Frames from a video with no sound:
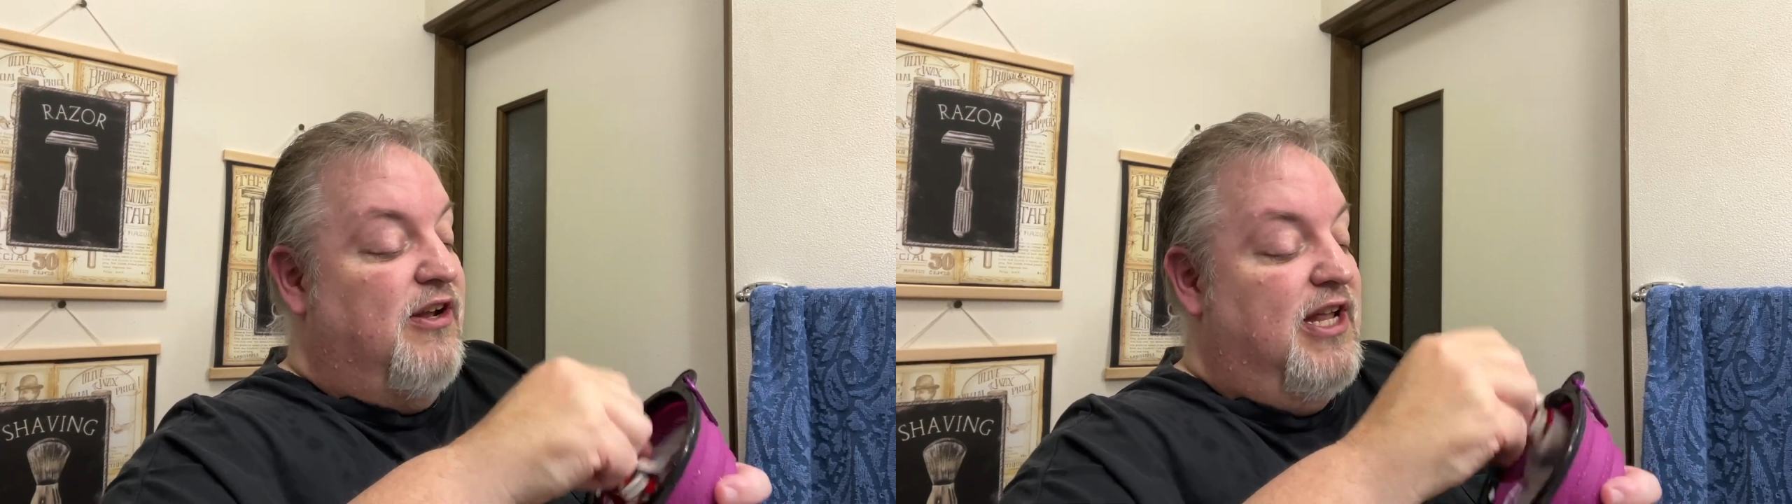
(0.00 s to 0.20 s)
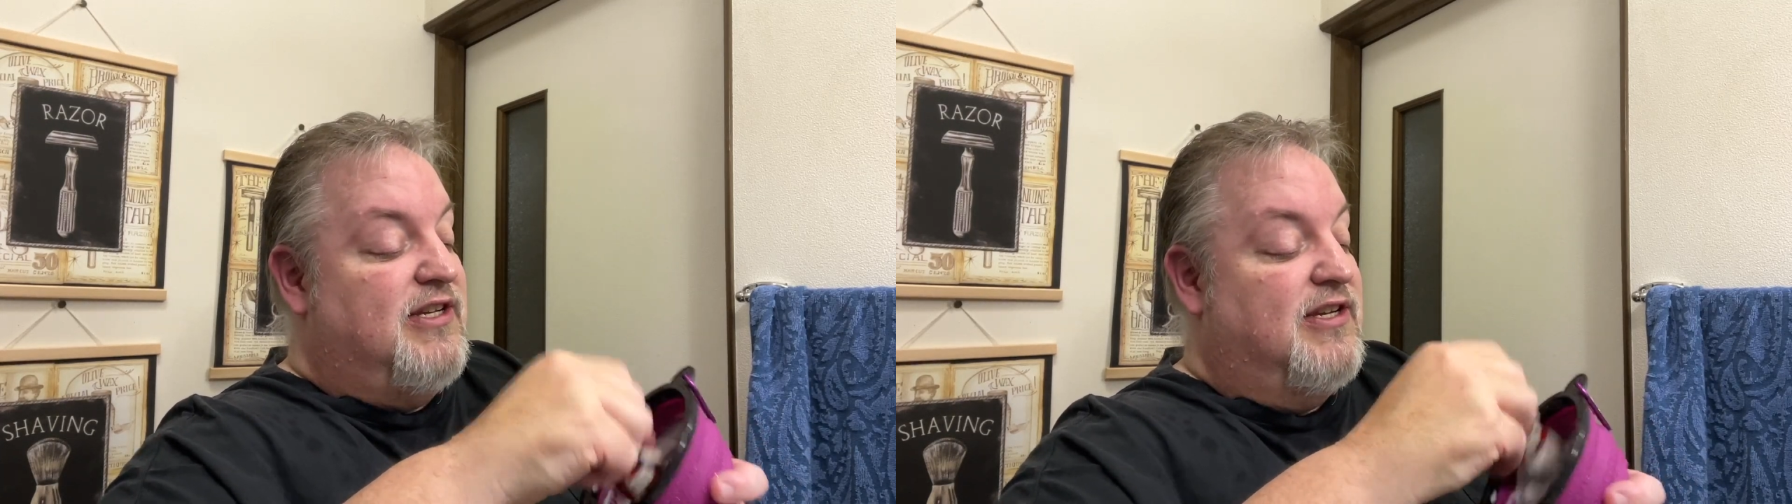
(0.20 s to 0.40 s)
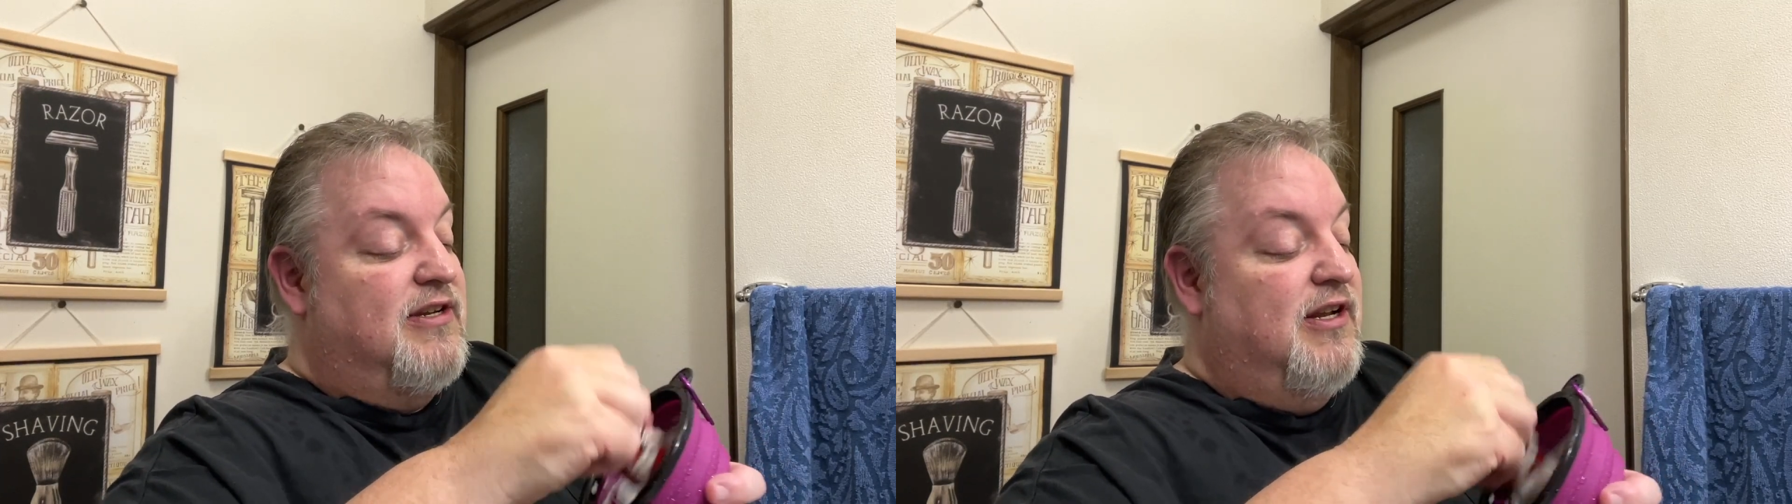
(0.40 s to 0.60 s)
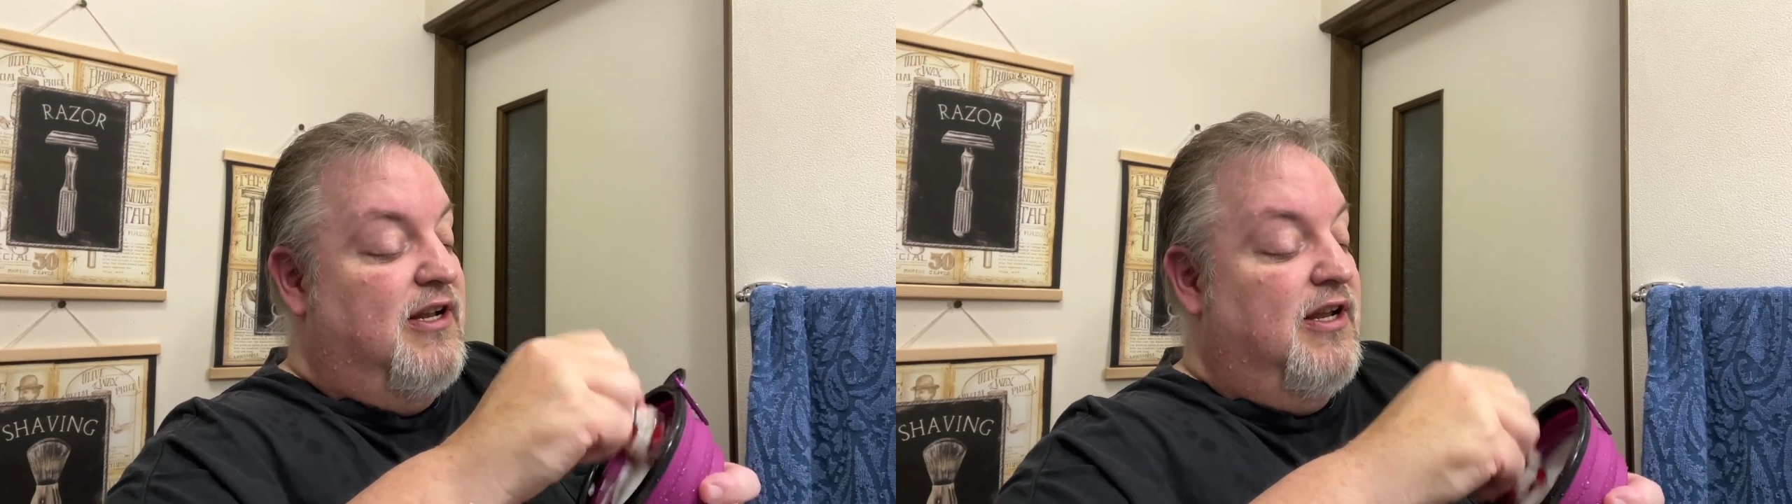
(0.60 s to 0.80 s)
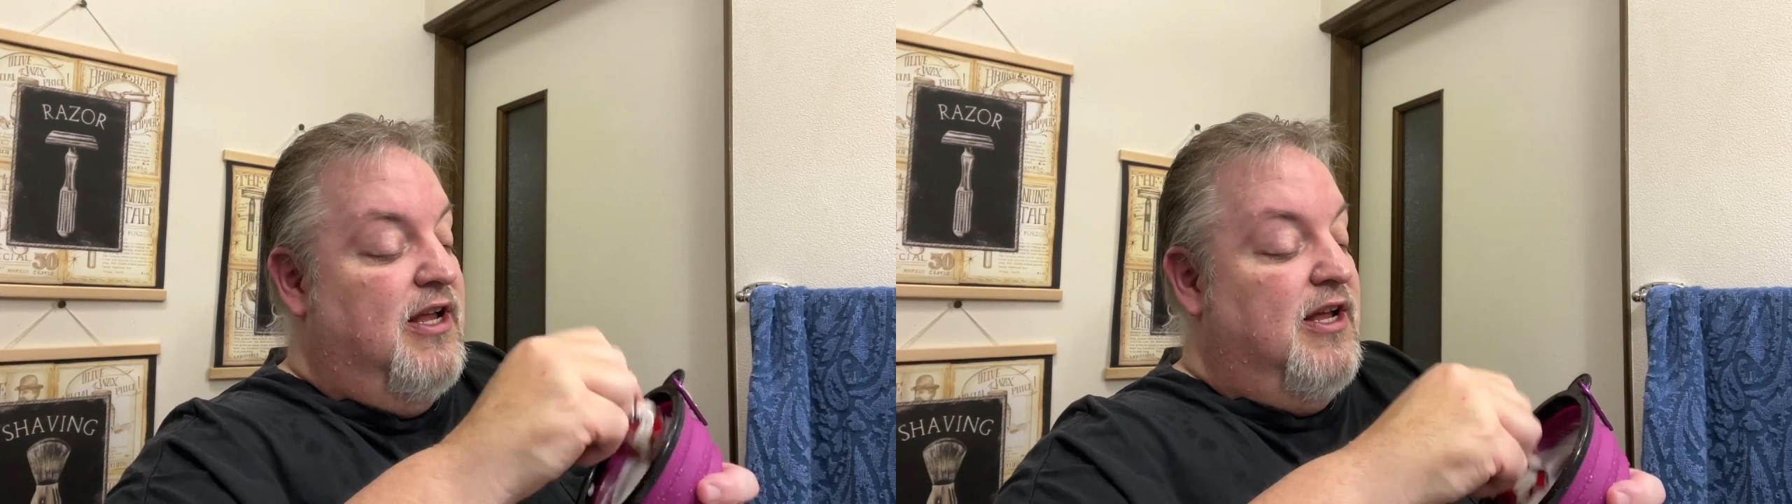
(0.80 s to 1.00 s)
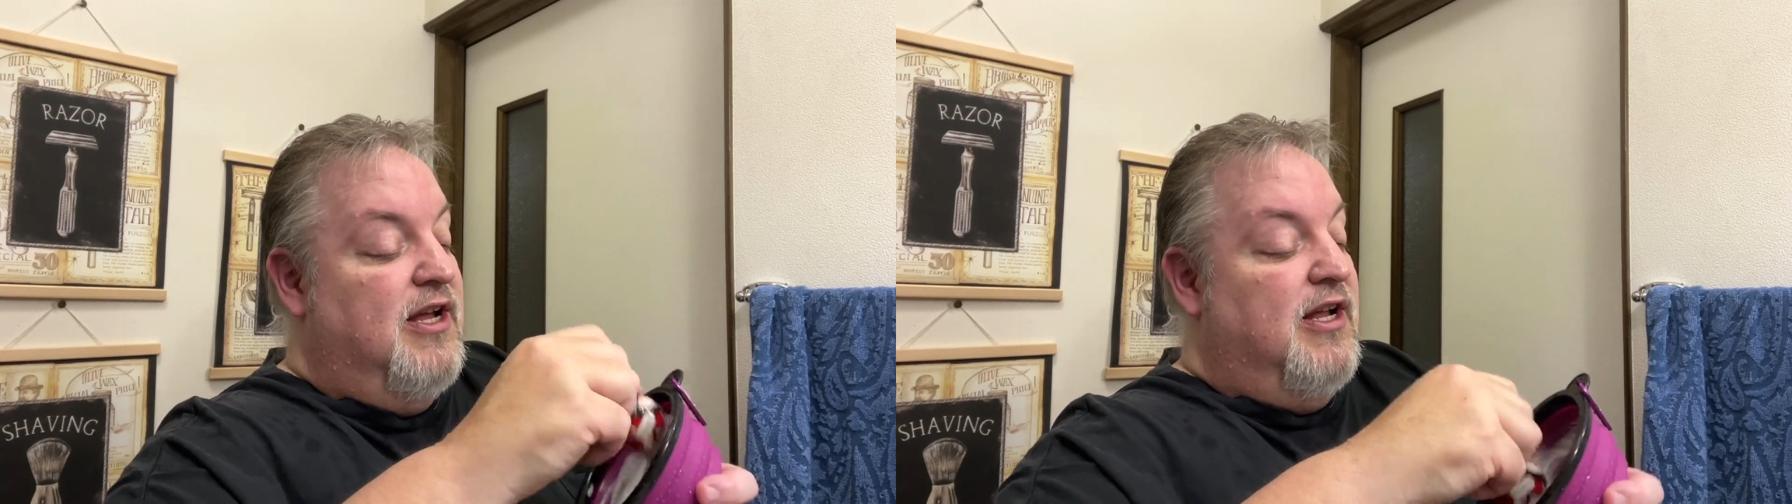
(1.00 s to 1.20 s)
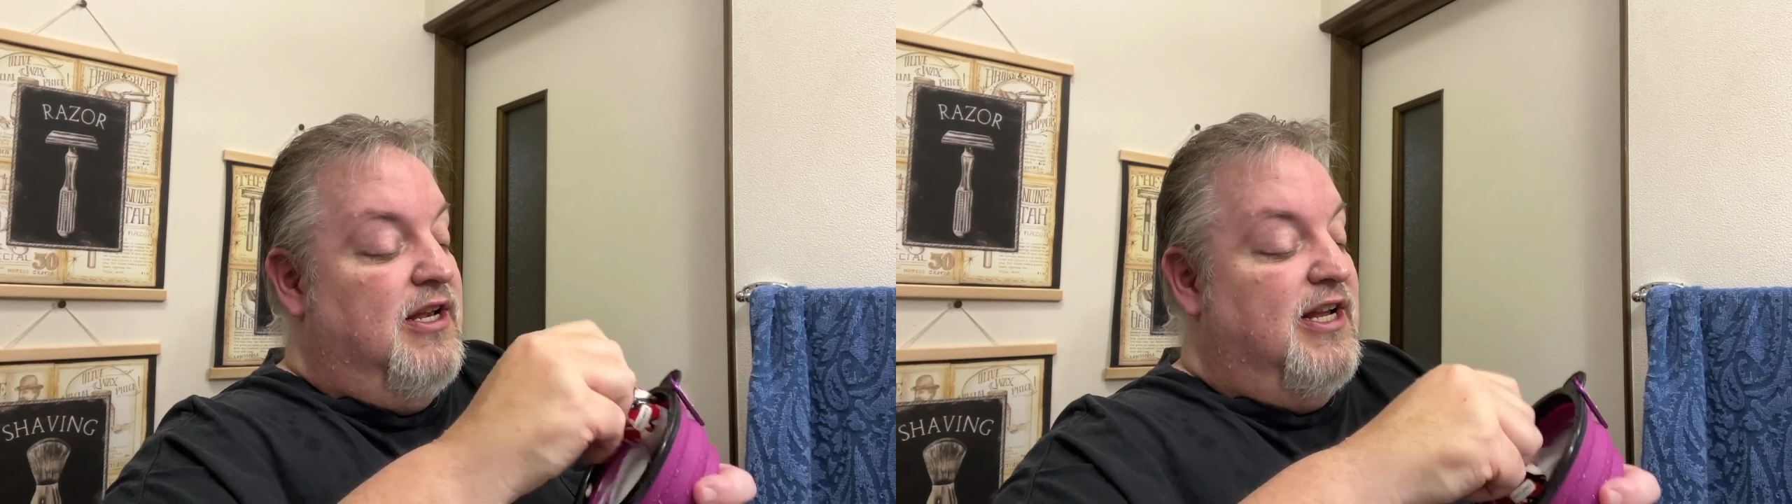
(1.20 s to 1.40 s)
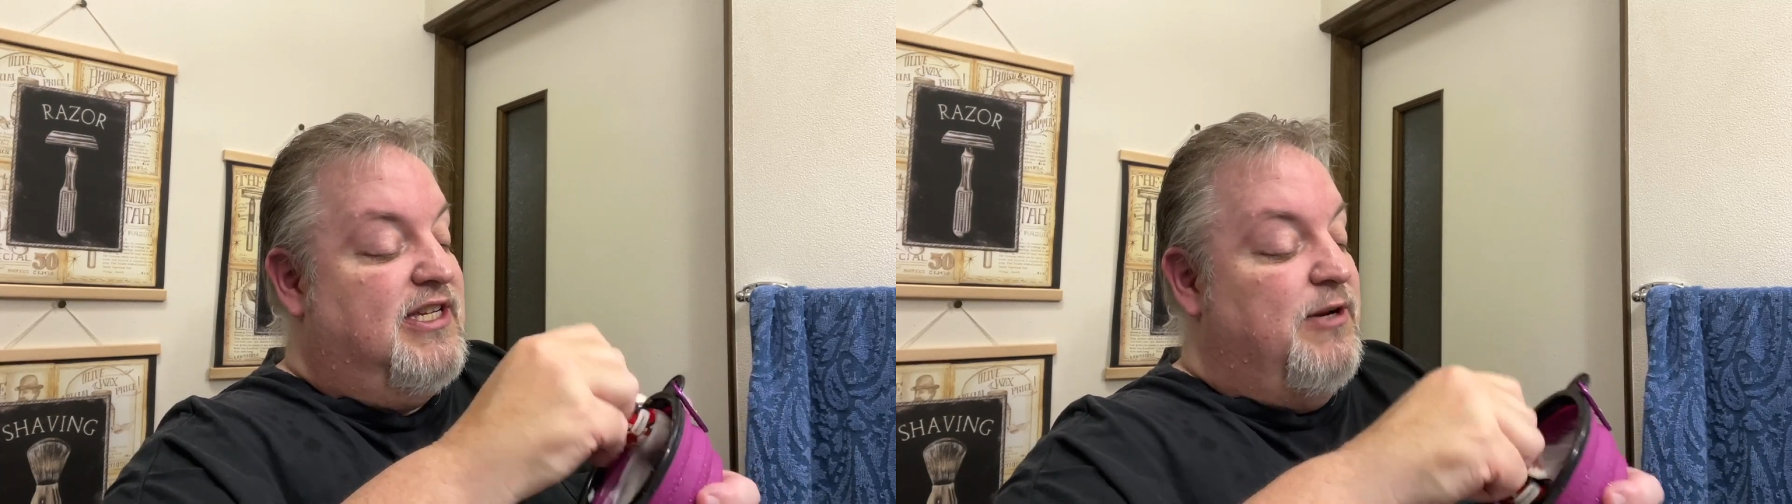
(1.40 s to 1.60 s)
let's
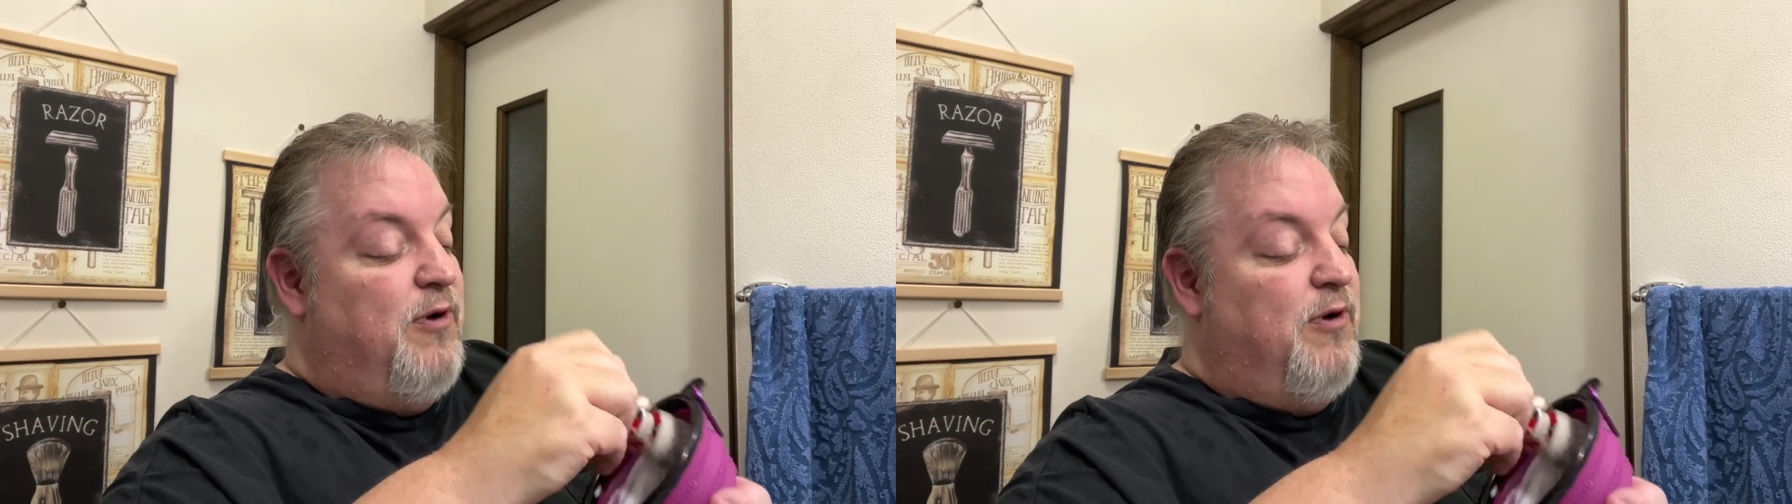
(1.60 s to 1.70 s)
see